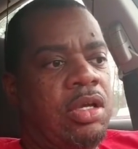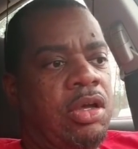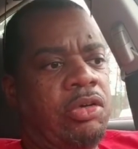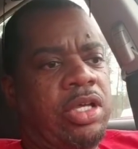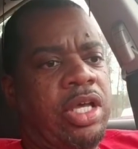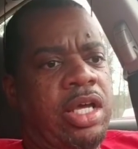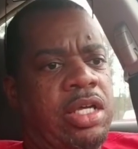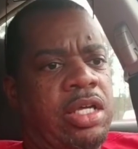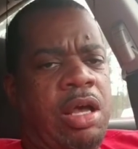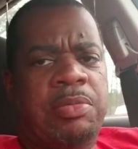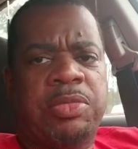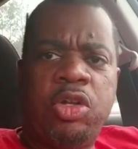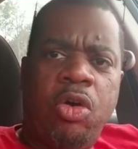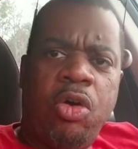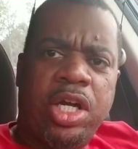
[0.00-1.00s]
Okay,
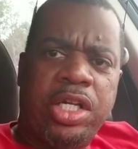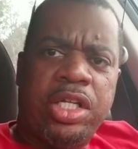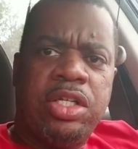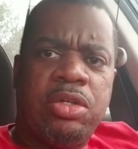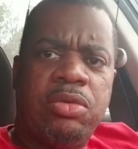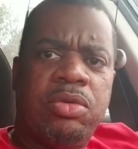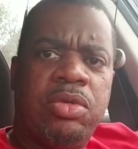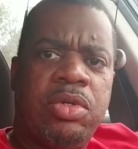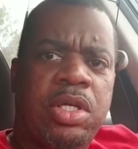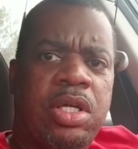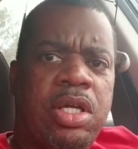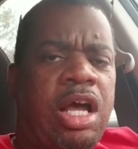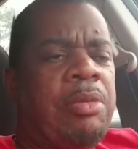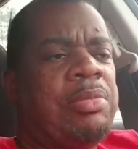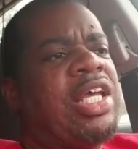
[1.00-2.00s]
I'm talking to you.
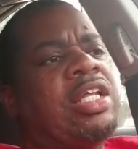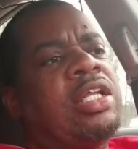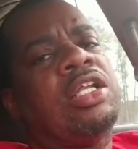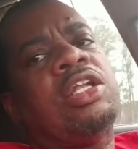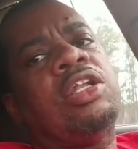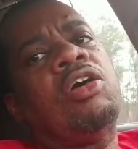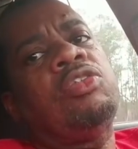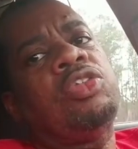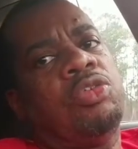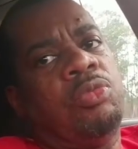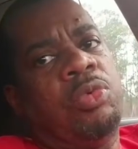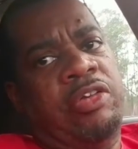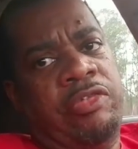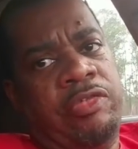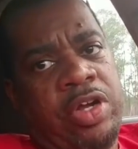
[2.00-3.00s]
I'm getting to know you.
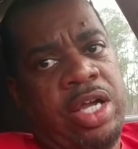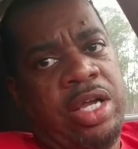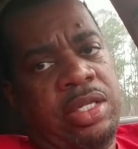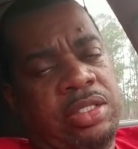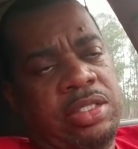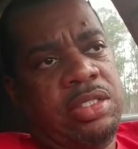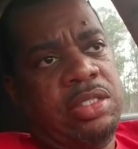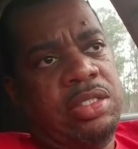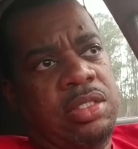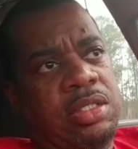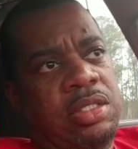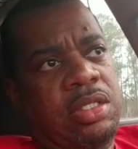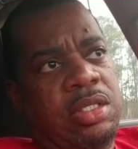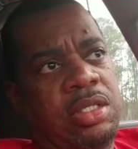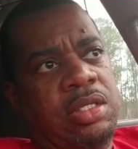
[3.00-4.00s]
We're friends.
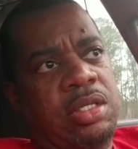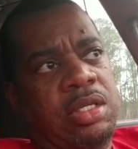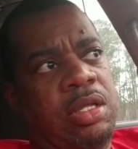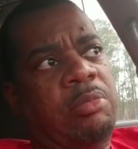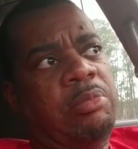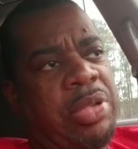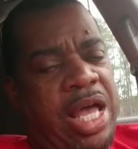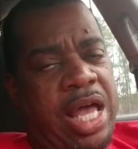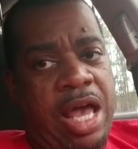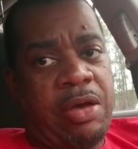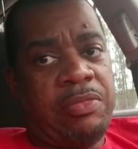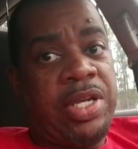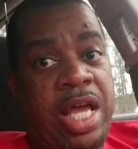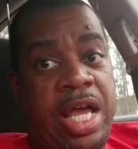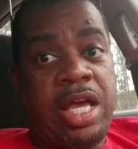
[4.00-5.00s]

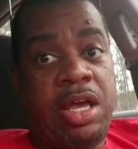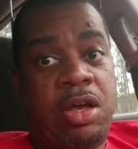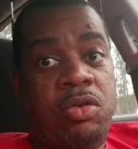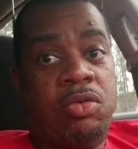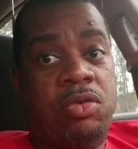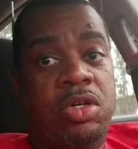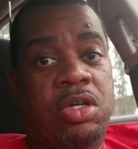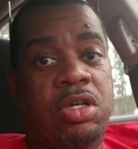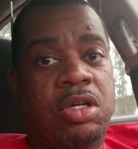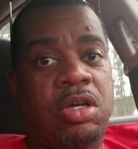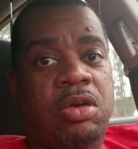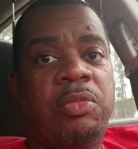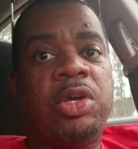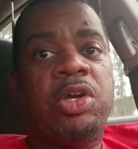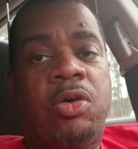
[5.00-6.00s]
Bow. Now,
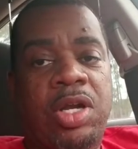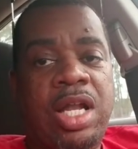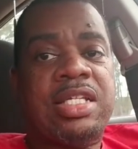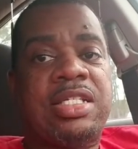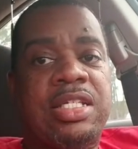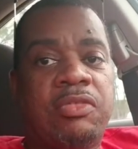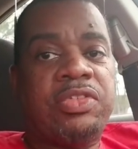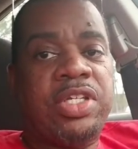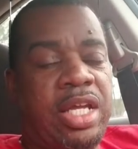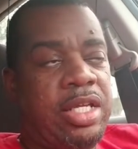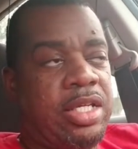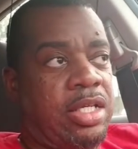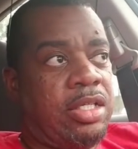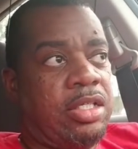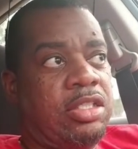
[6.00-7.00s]
we call ourselves
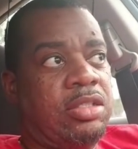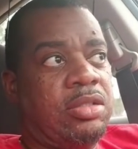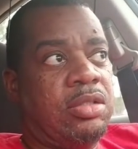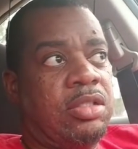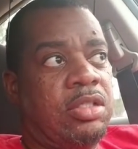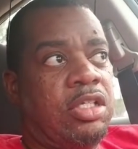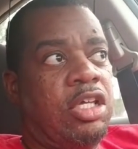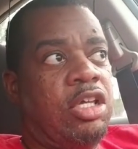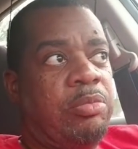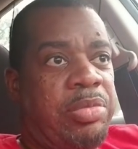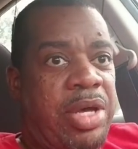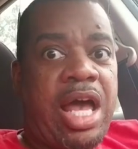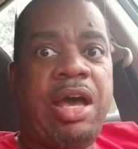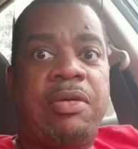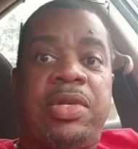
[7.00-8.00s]
dating.
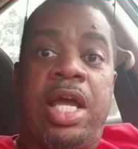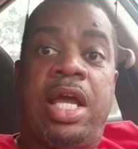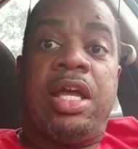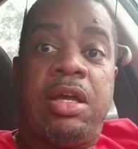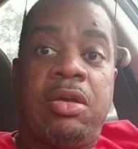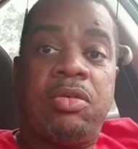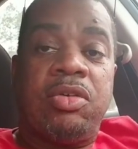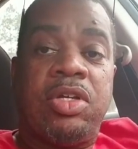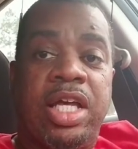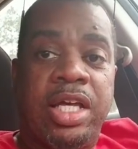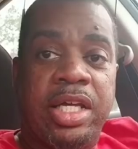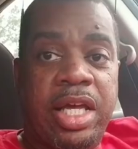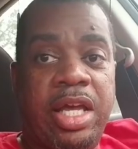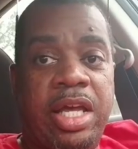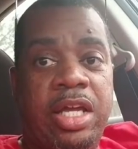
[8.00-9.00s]
Bow. Now,
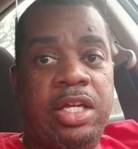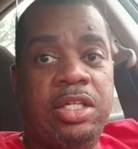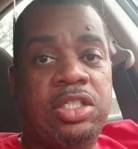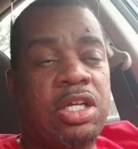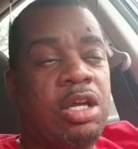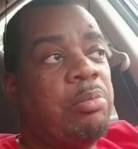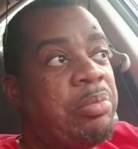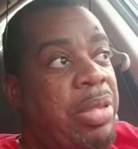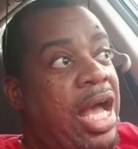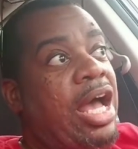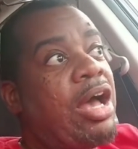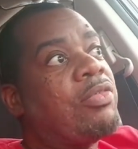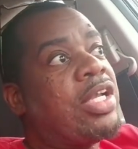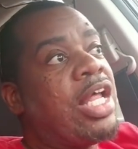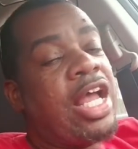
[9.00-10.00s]
engage.
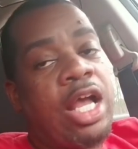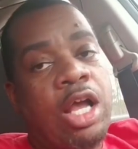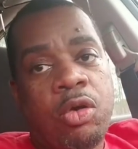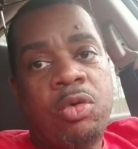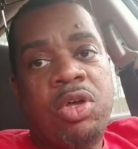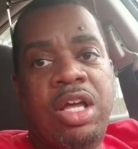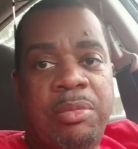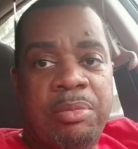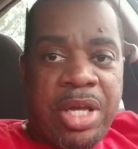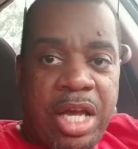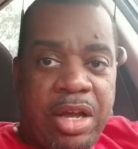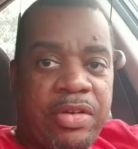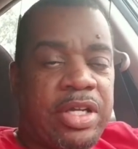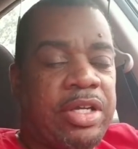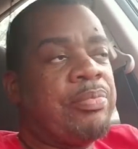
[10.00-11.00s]
Bow. Now,
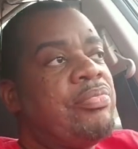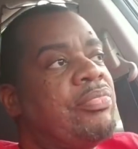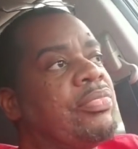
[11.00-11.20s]
marry.